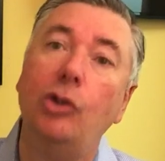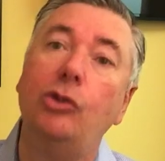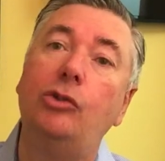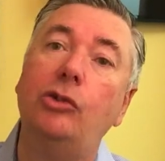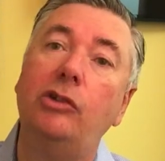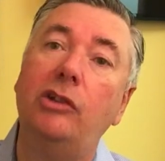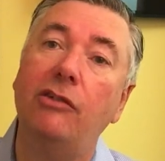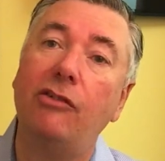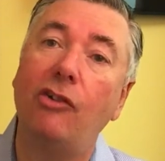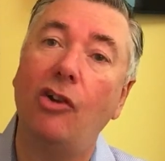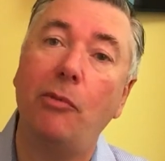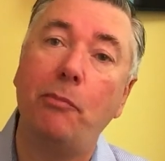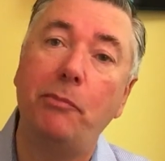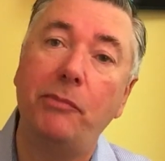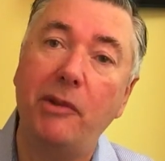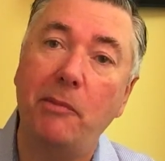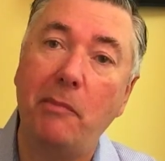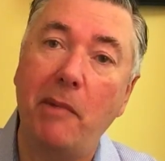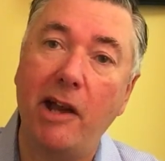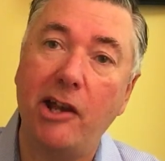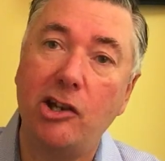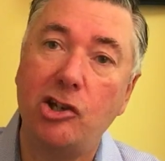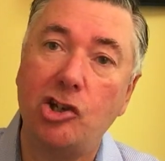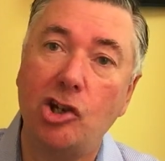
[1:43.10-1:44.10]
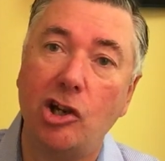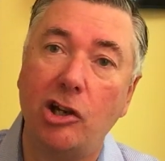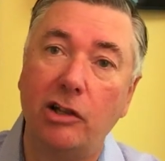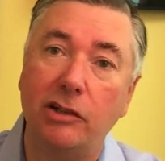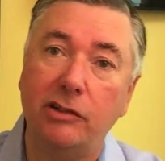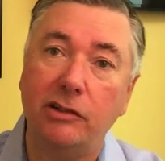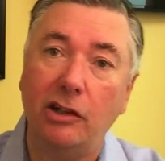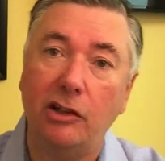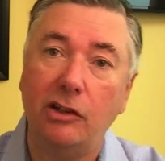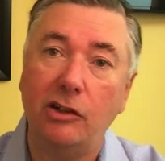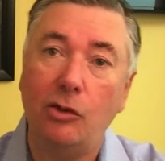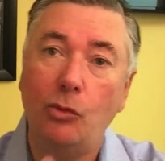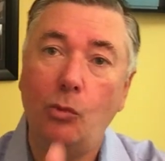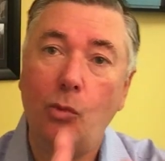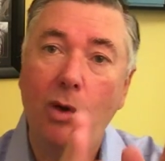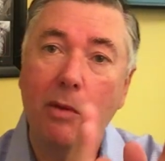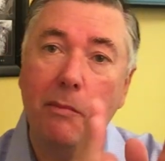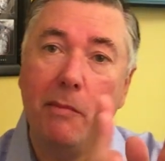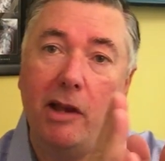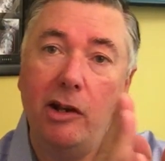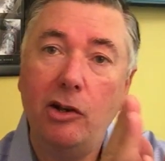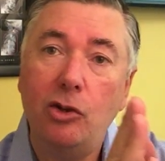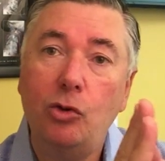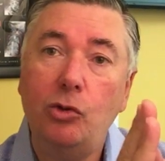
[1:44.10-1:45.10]
to develop dementia than the
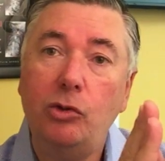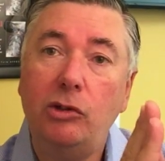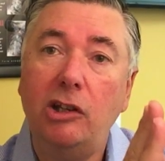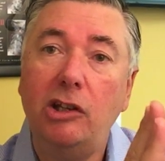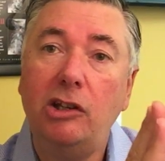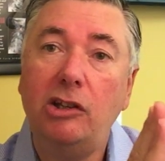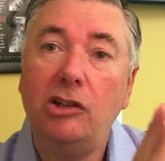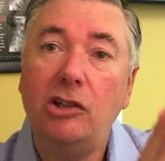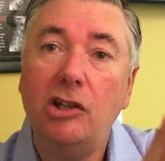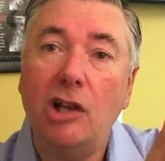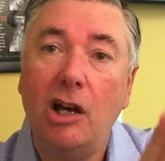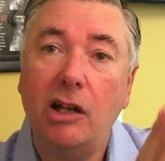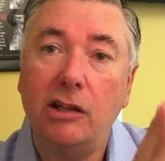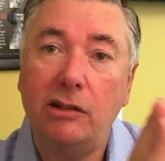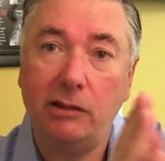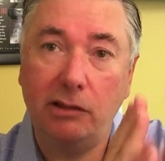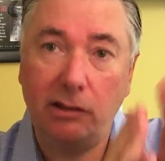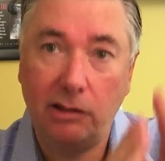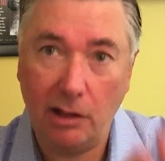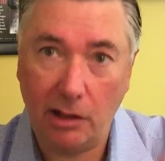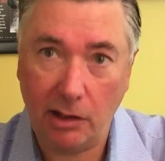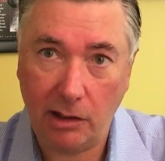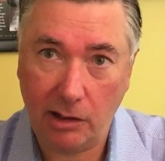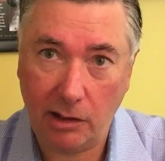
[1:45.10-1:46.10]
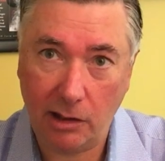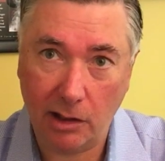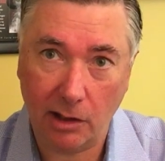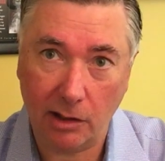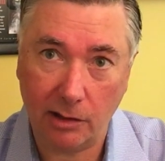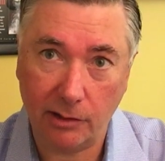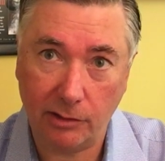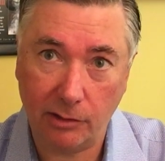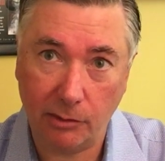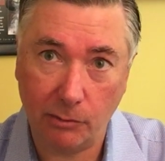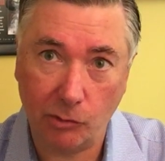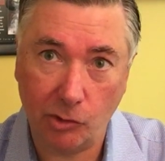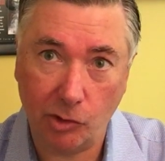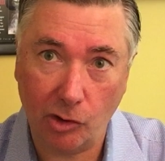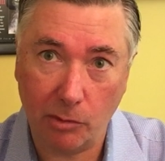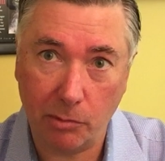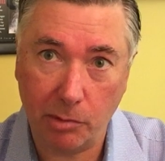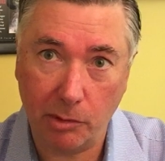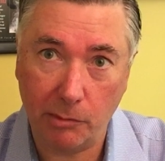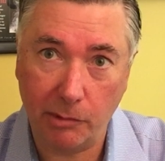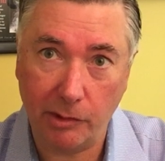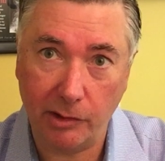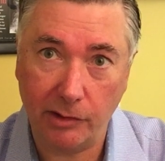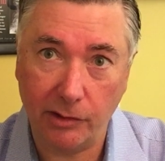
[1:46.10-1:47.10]
women who did not take calcium
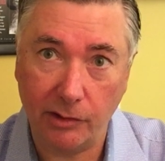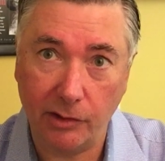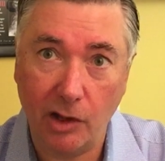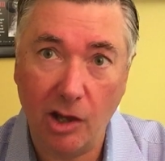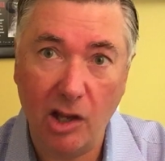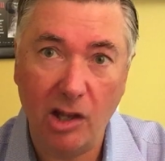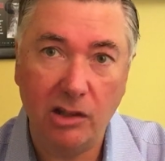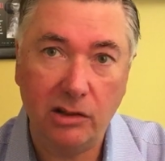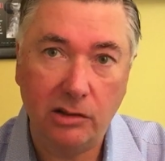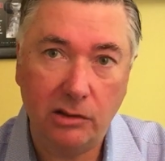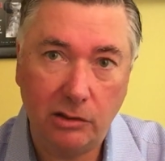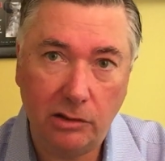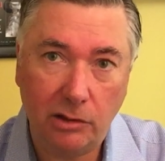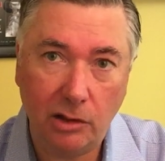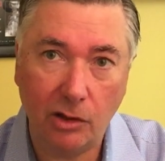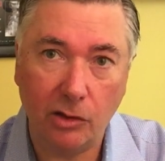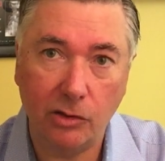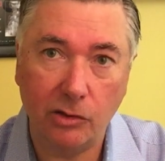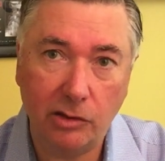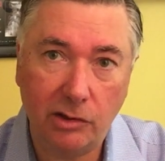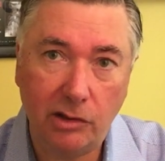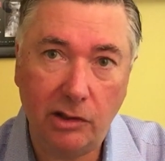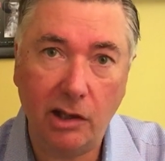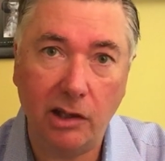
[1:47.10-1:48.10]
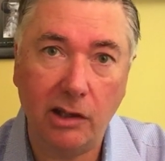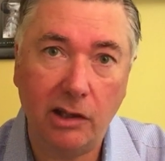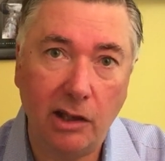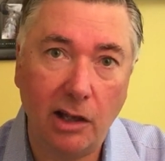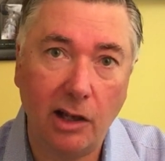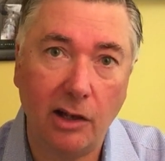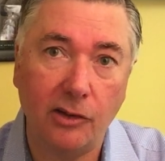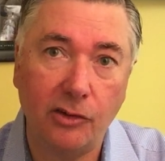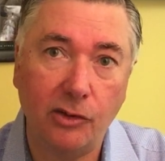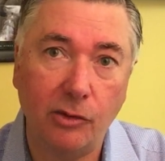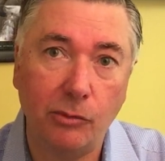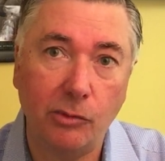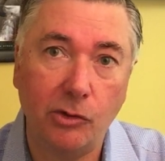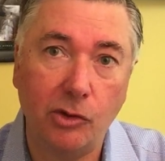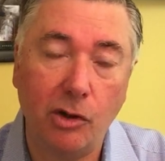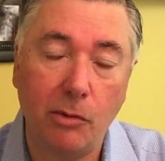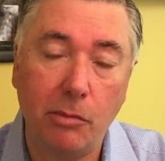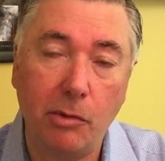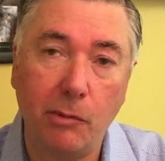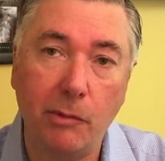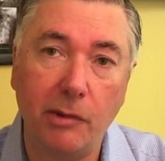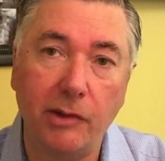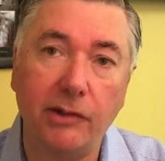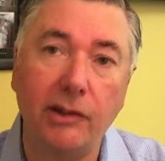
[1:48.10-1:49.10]
supplements. Don't take calcium
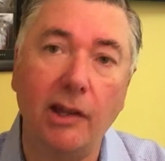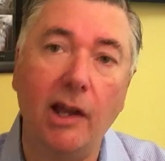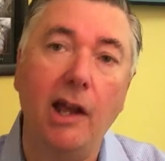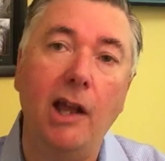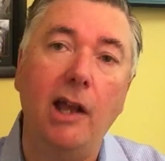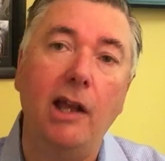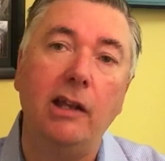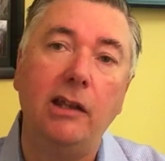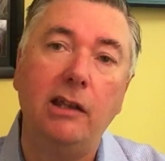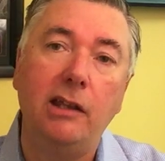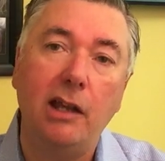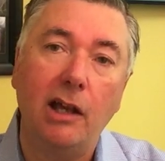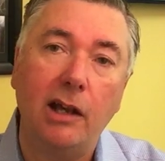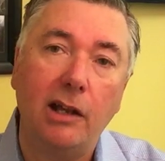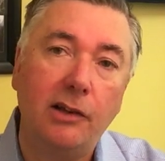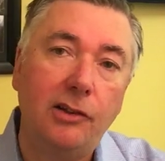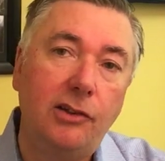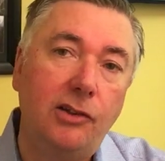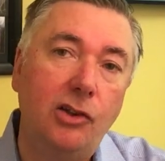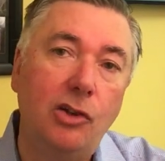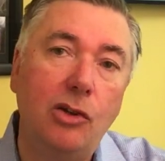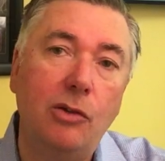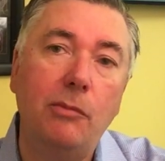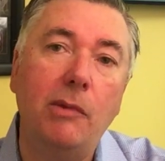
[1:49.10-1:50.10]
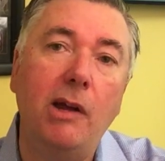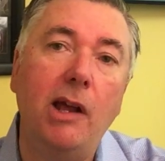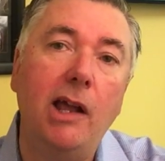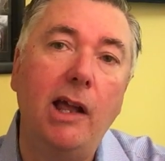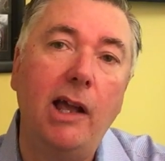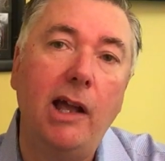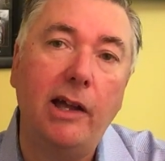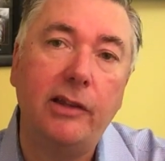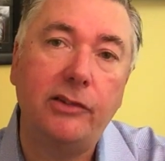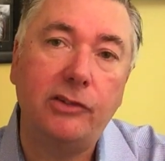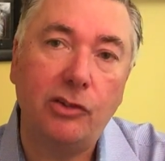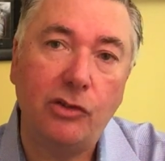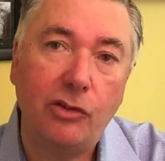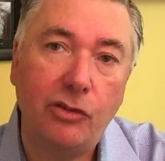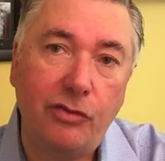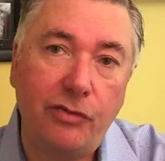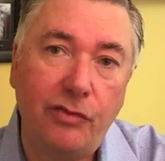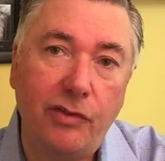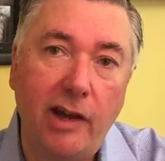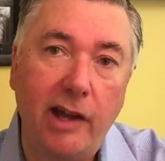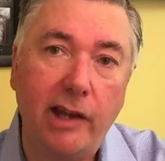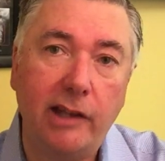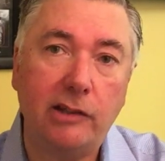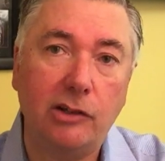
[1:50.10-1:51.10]
supplements. Calcium has an
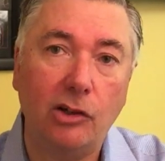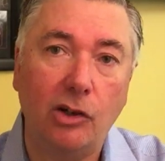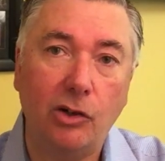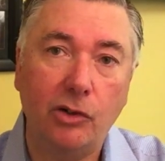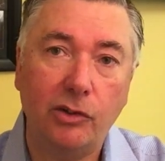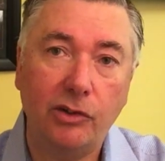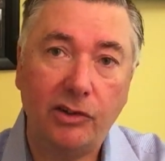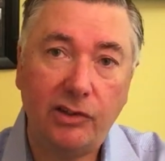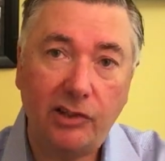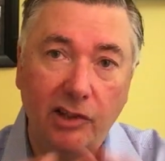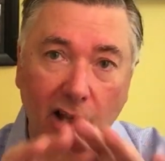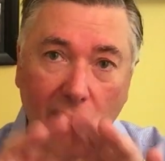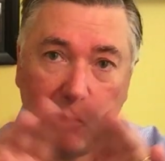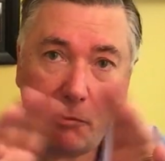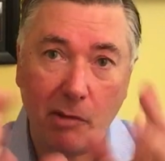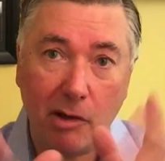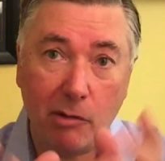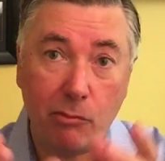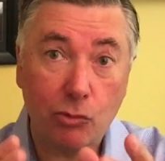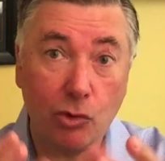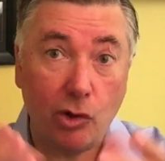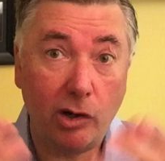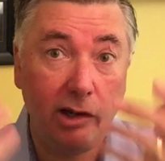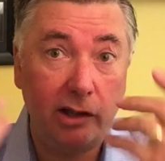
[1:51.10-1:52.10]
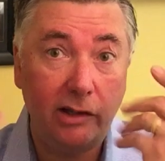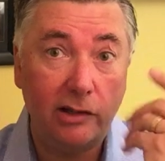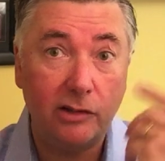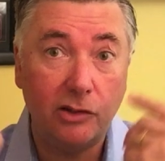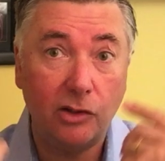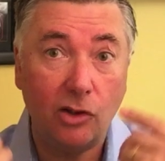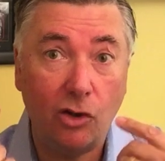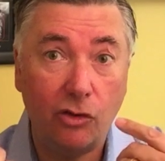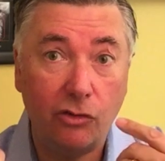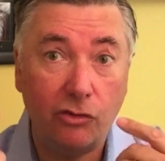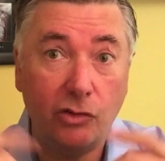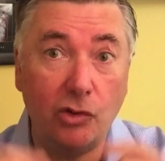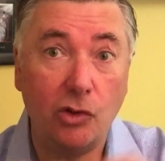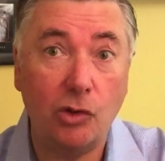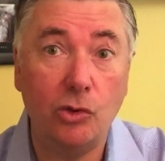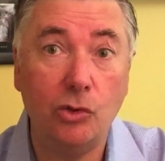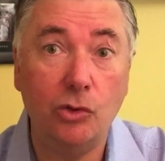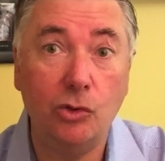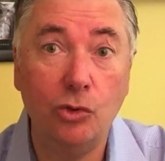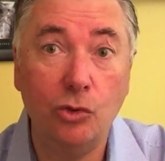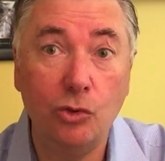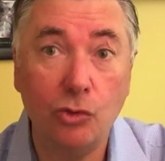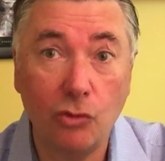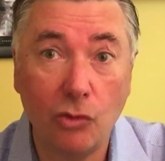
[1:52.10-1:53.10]
effect on cell membranes of the
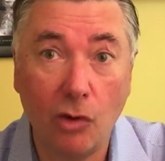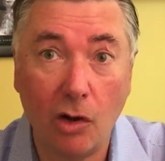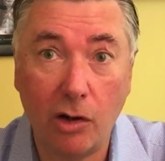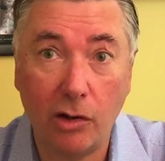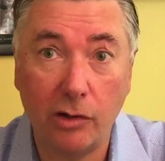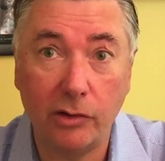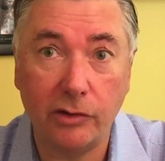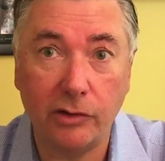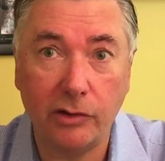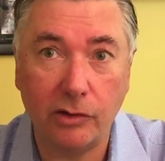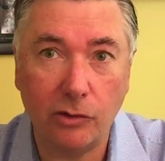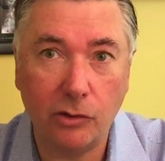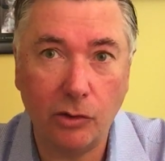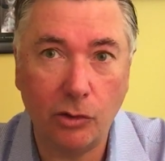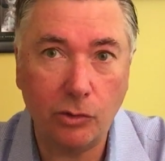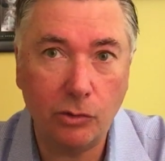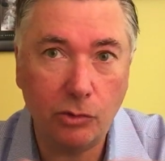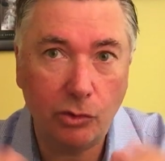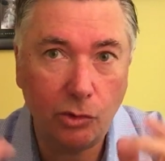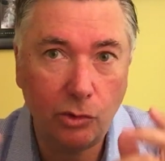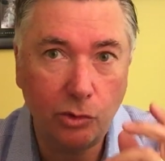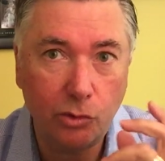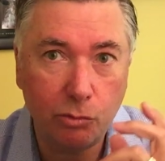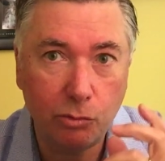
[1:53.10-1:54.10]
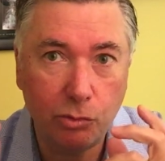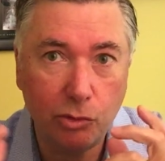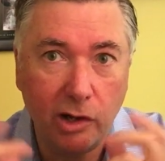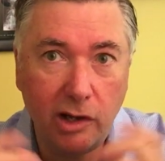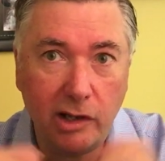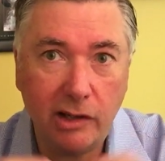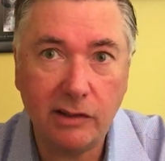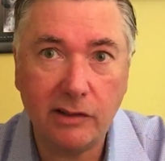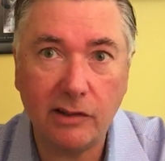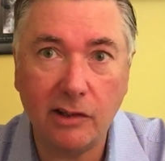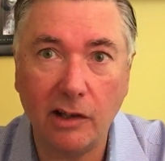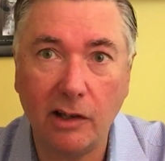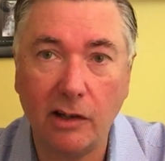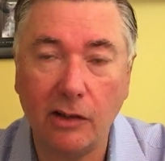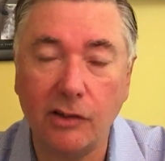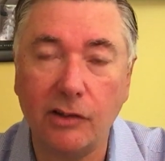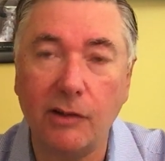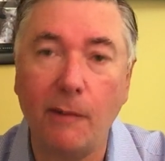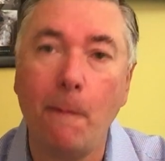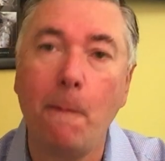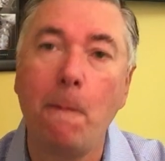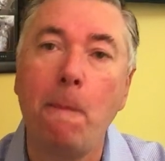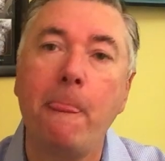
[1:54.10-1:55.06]
neurons, the brain cells,